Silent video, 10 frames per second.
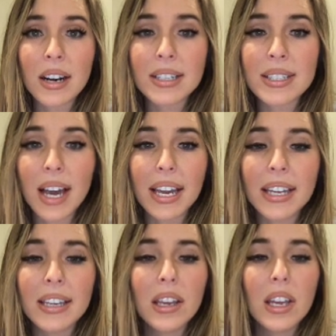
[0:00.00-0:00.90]

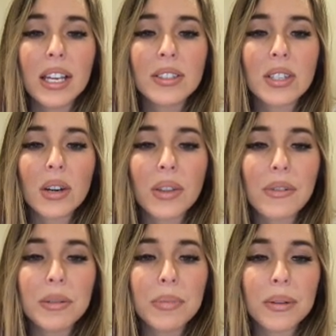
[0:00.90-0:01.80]
RSI? And so
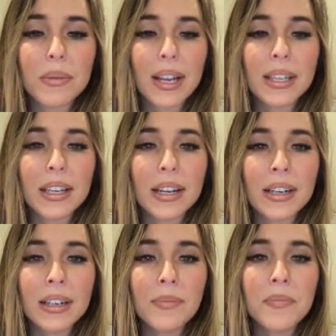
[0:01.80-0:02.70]
that would be right
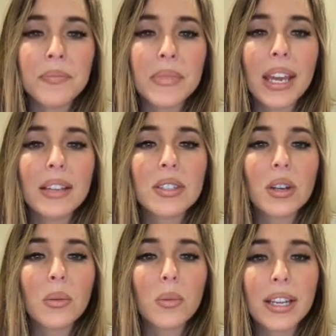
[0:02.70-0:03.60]
here. And
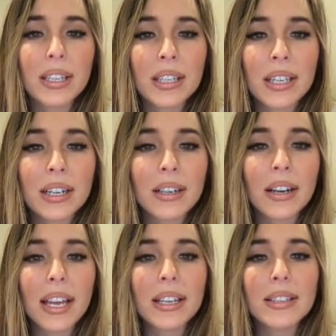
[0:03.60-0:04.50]
so right here
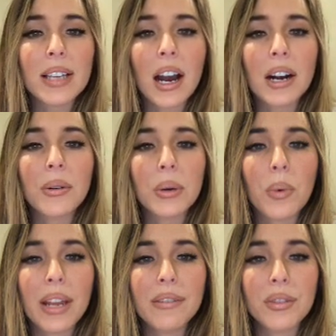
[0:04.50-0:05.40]
is our
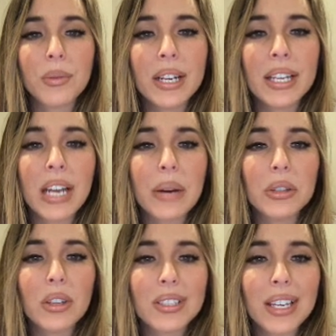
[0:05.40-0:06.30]
wave 3. Now
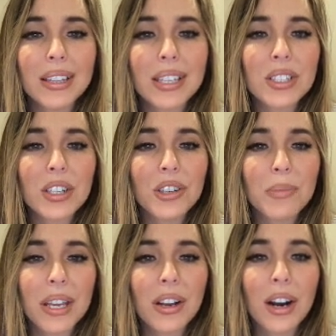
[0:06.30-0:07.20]
it looks like this could have
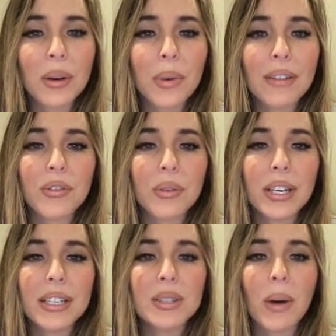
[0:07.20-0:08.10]
been our wave
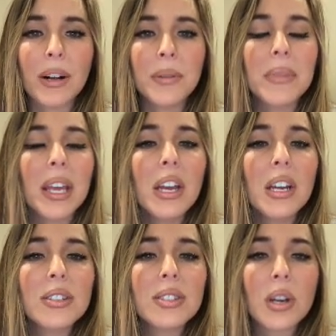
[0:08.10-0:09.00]
3 as well.
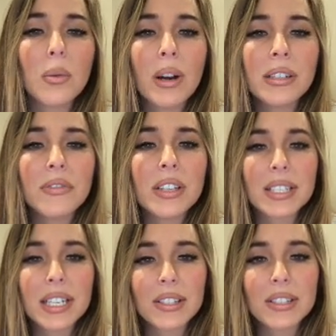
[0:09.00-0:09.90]
So one of
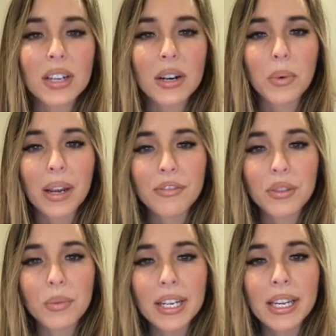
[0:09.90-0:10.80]
these here is our wave
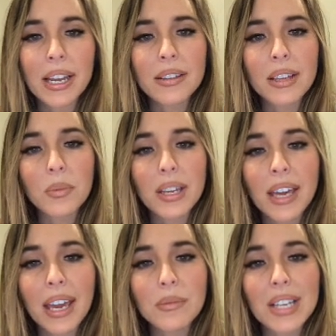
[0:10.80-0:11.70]
3, and then we
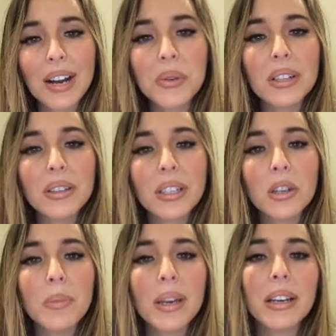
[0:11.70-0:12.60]
came down a
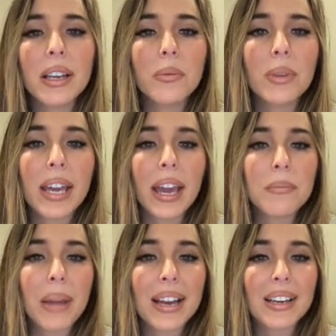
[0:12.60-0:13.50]
little bit and we
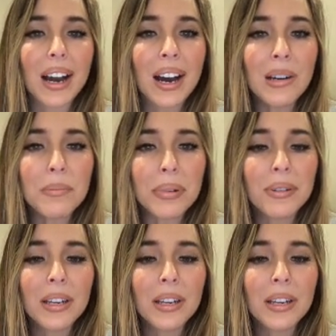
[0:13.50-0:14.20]
came back up.